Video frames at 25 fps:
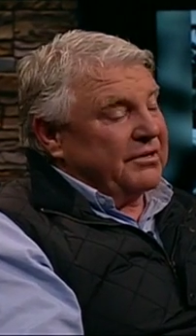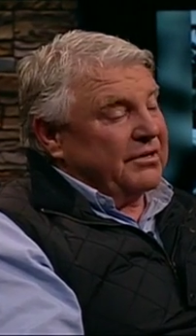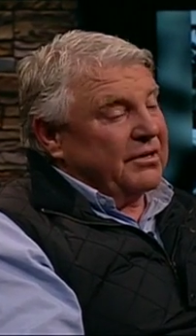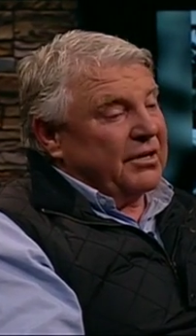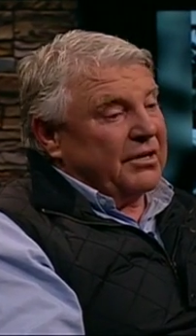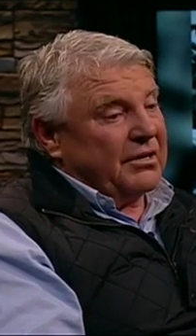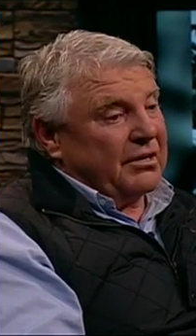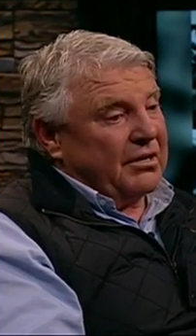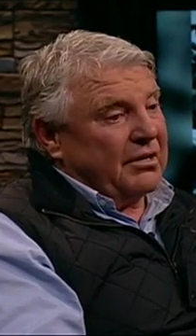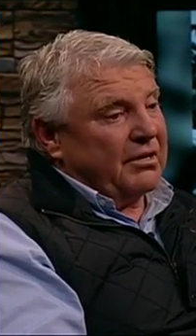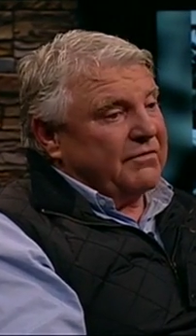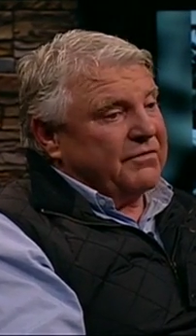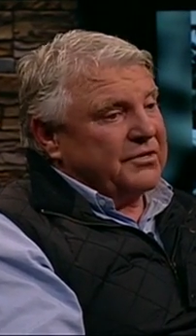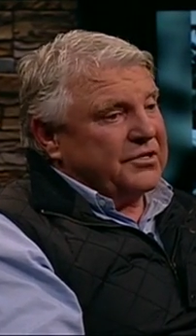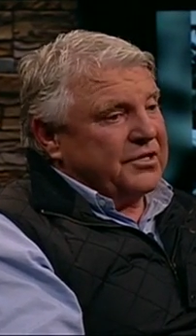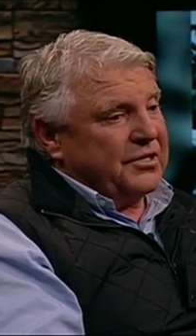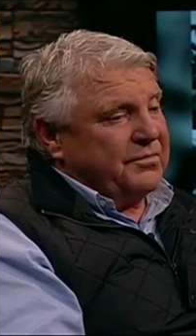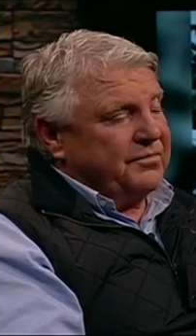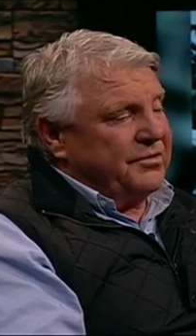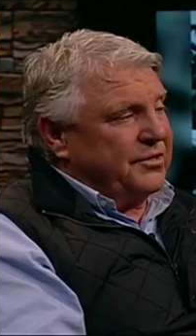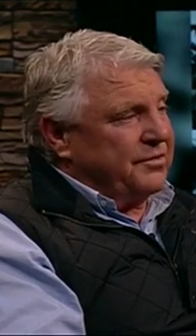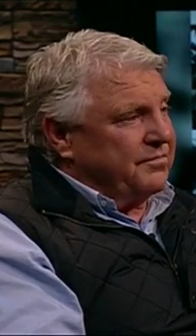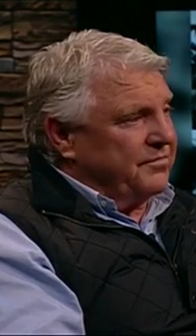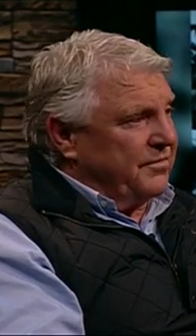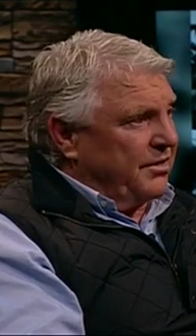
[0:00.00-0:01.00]
and I obviously
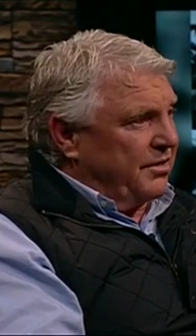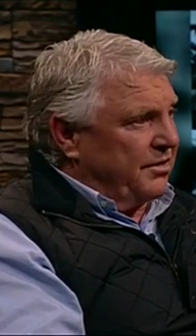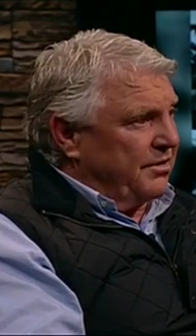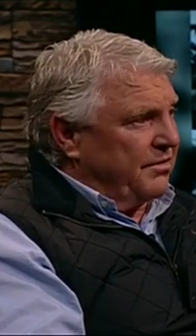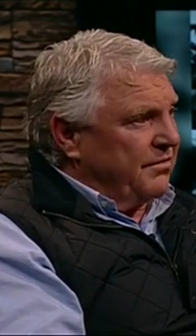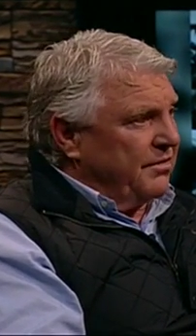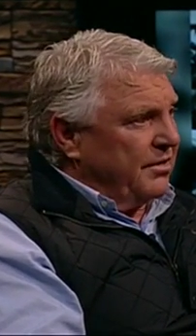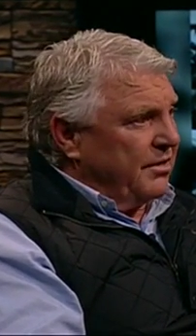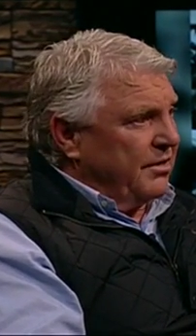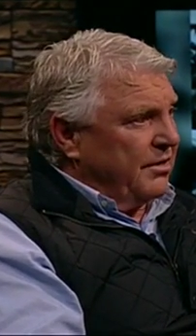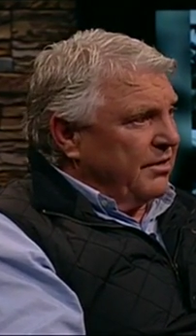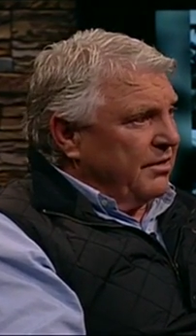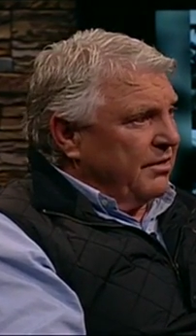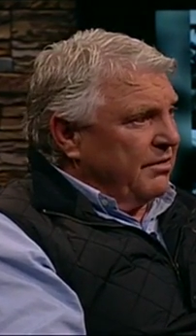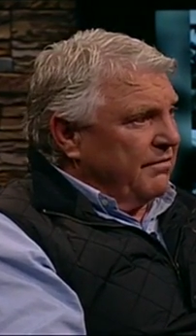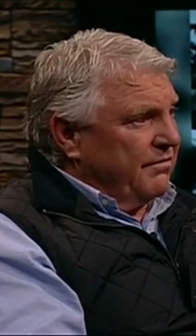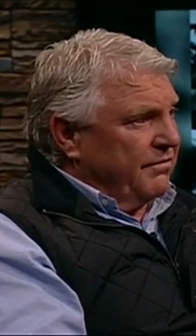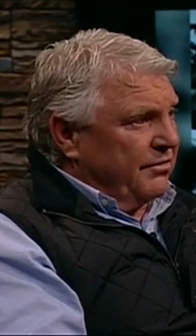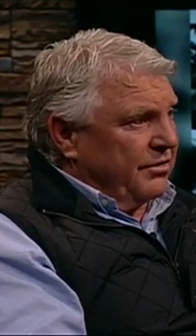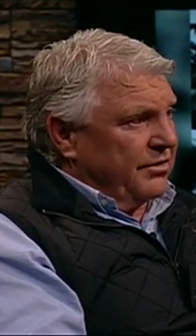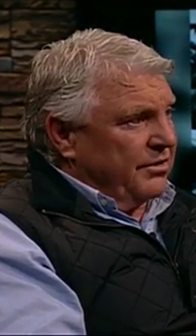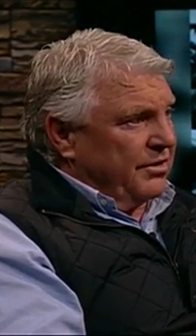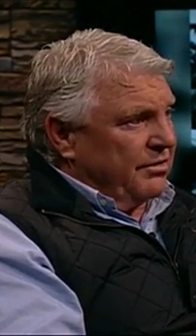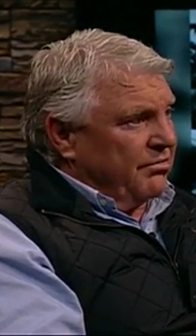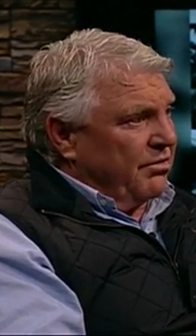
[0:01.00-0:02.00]
put my
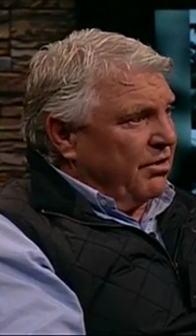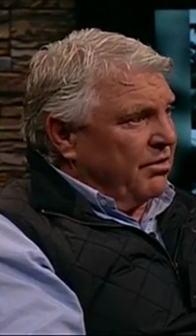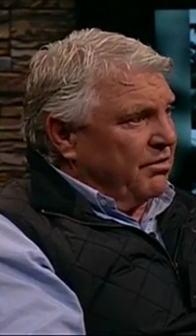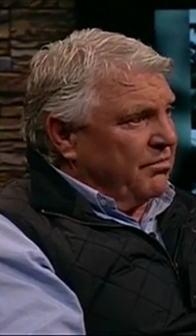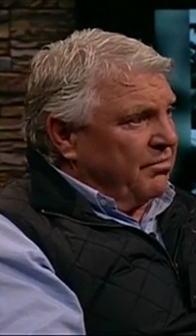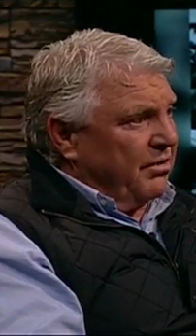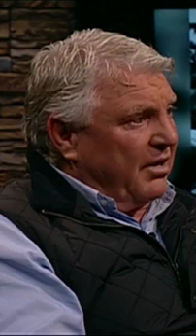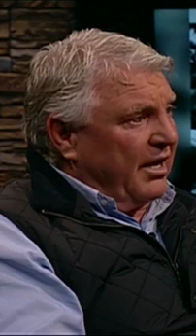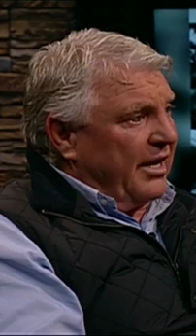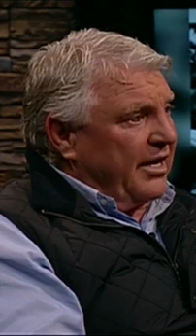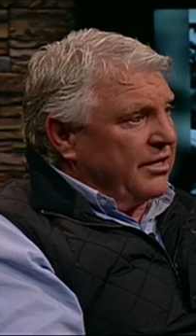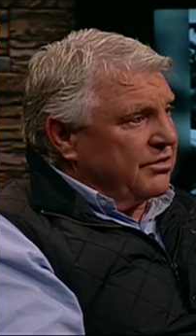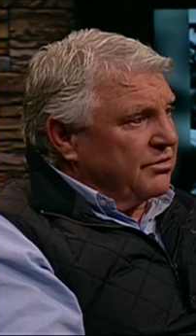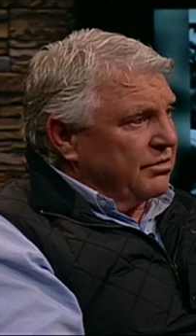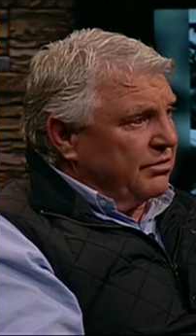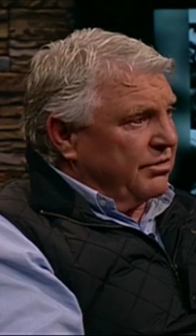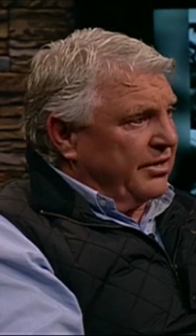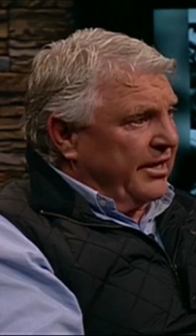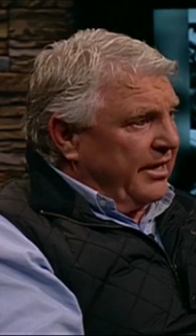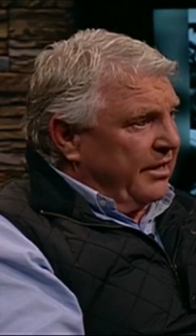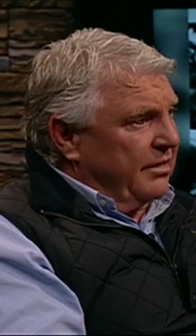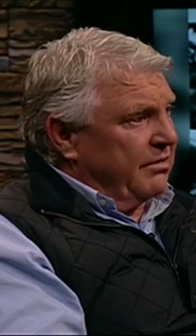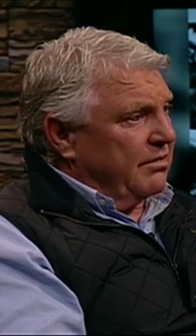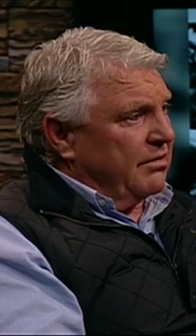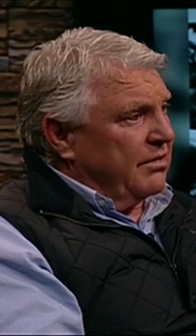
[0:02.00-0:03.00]
foot in the wrong place or
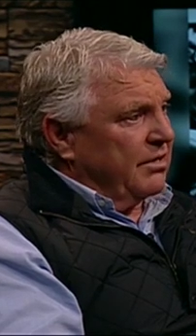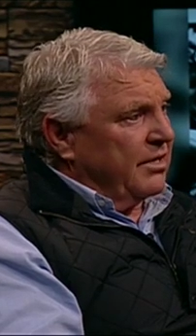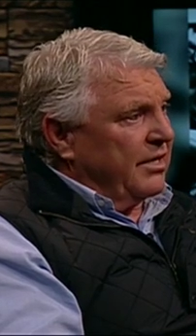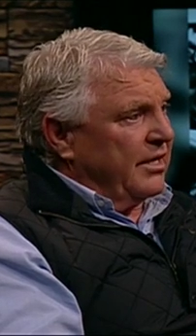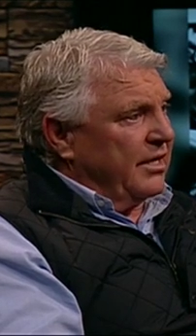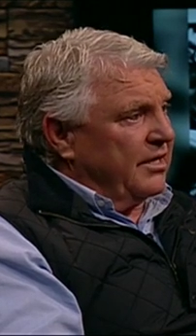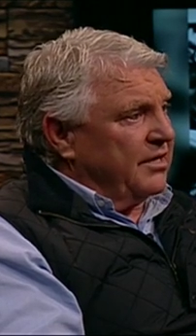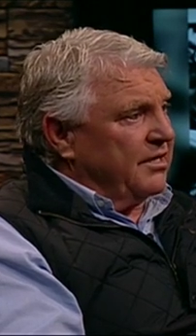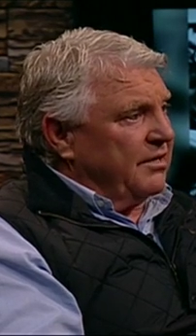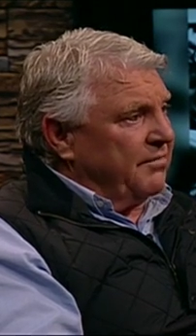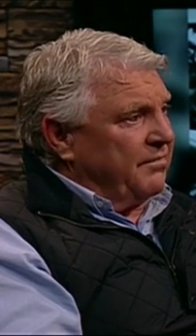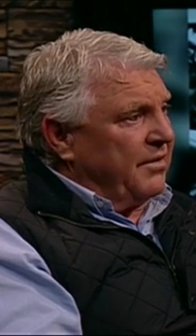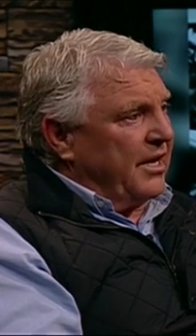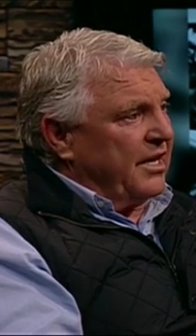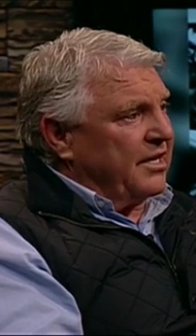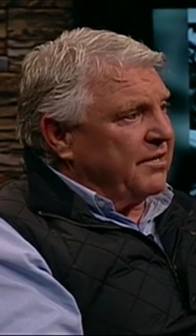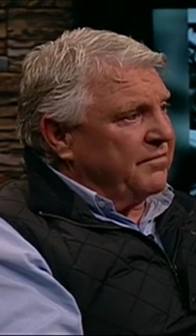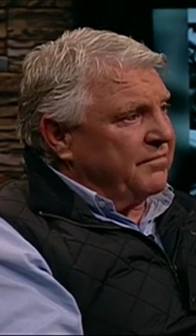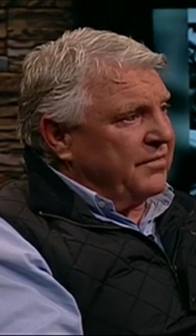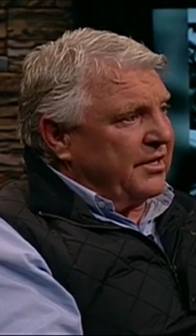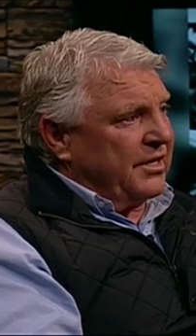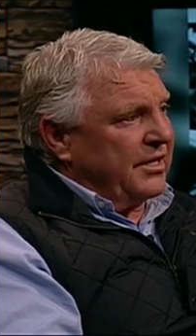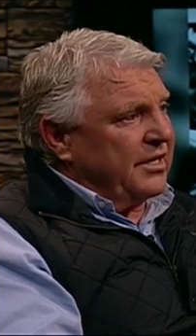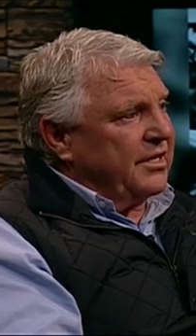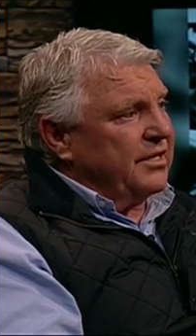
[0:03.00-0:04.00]
hit the back
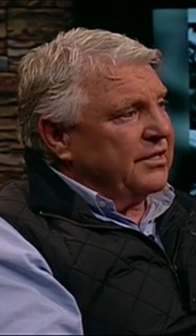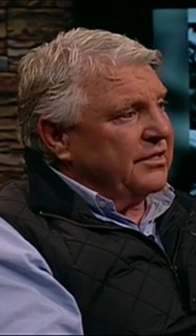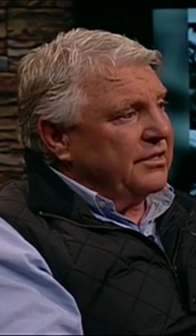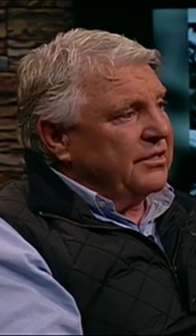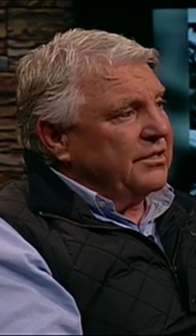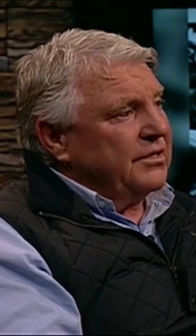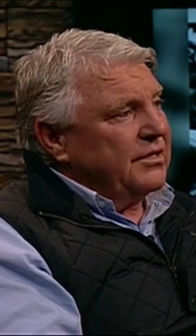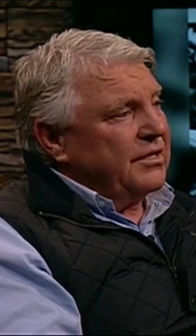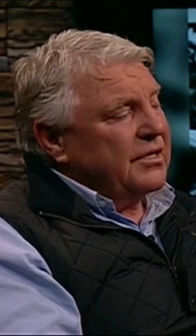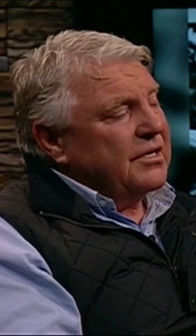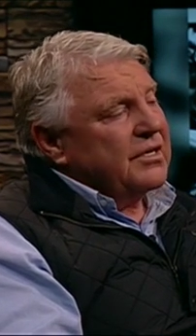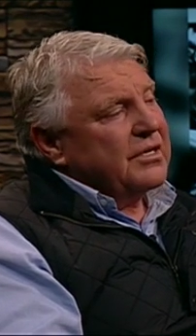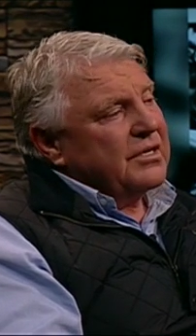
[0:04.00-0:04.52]
of my heel,